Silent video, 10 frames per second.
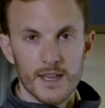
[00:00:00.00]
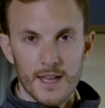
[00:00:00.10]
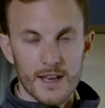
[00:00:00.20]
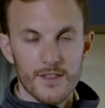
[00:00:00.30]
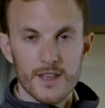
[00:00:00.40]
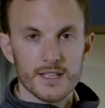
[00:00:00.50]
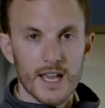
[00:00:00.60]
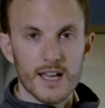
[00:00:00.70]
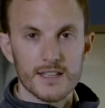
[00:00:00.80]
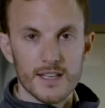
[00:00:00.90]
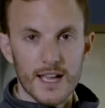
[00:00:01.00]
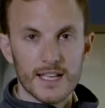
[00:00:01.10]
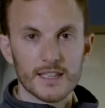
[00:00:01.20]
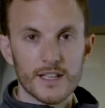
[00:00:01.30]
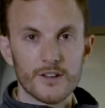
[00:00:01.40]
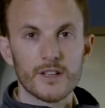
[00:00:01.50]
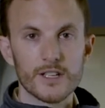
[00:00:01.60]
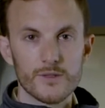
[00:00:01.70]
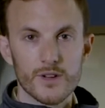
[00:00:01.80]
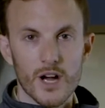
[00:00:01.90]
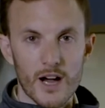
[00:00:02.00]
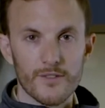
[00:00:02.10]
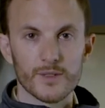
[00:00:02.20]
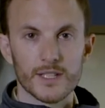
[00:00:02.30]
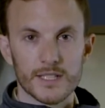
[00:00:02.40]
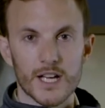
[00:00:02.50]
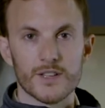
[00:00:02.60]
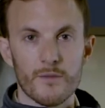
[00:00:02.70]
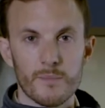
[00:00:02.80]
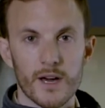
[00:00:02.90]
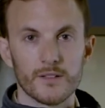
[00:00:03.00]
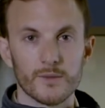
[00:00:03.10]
And in this case, I can literally do cough with the touch of a button.